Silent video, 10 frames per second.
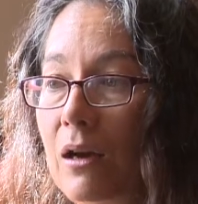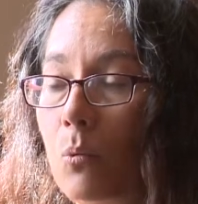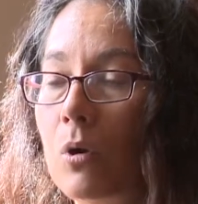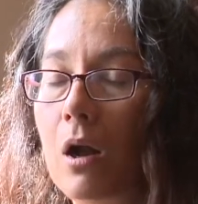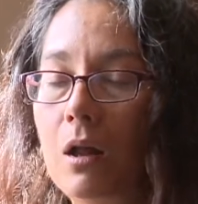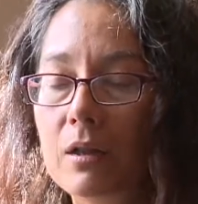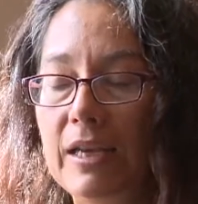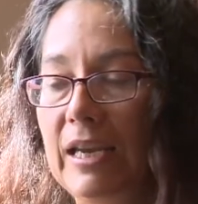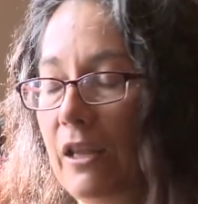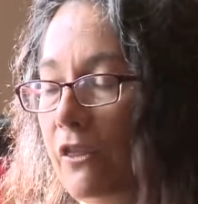we're all
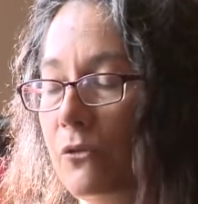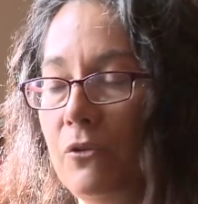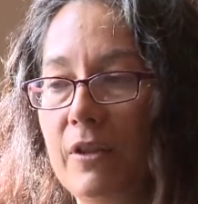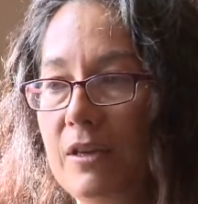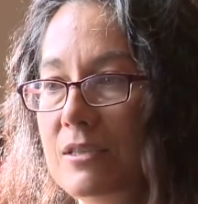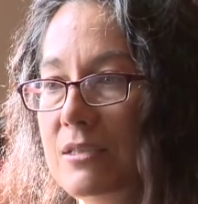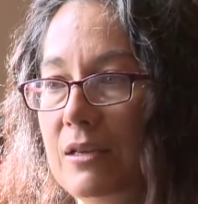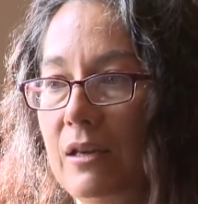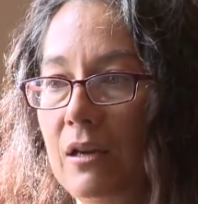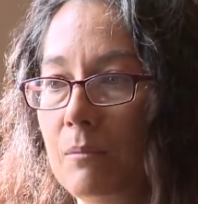going to get through this
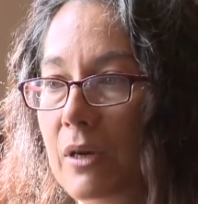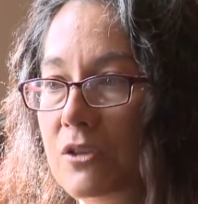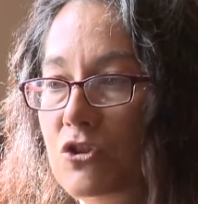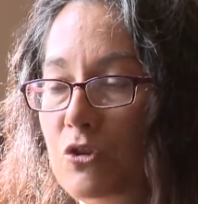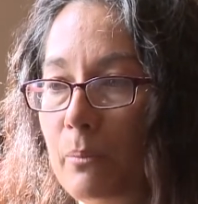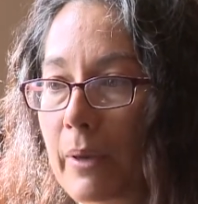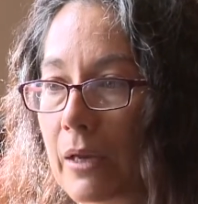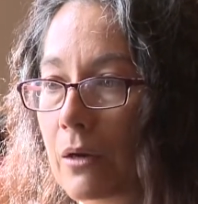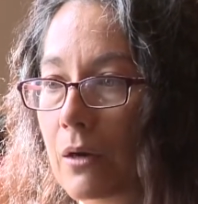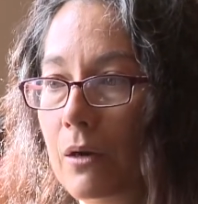in a much
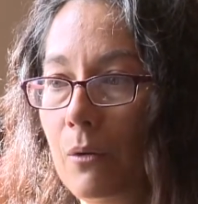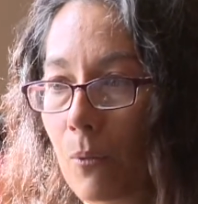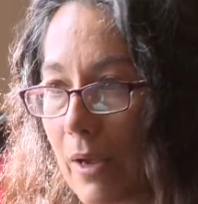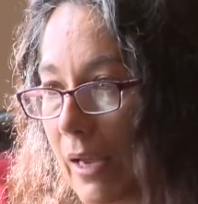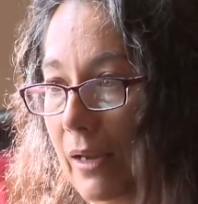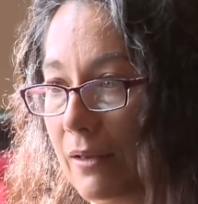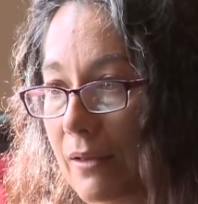better way.